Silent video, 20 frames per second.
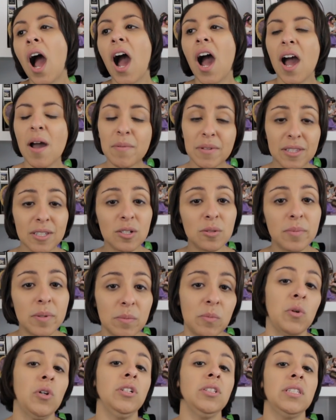I'm a little
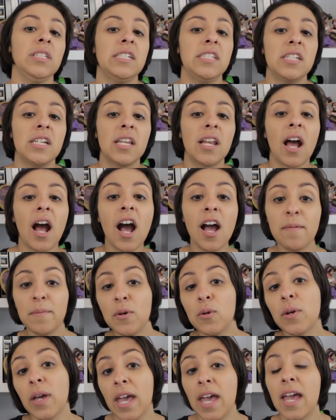bit more lenient.
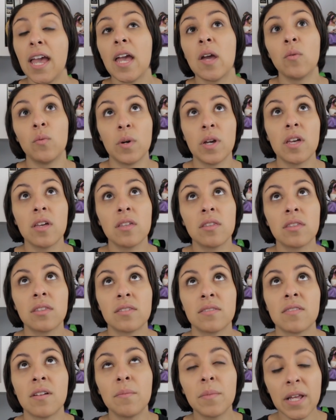I'm okay with
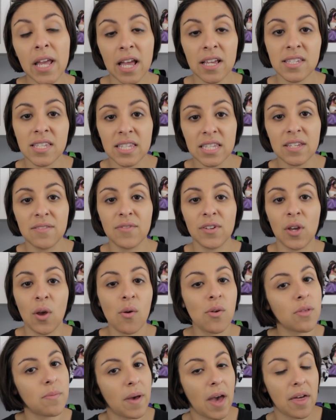somebody has to leave and go
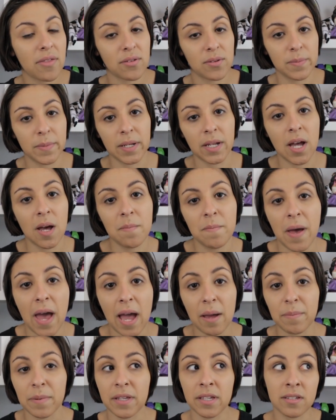to the bathroom and come
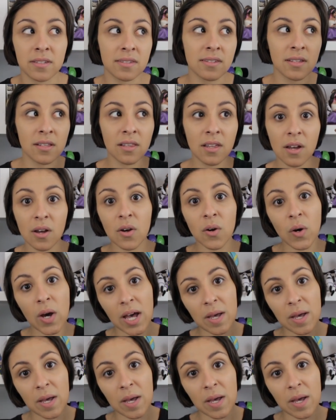back because hello,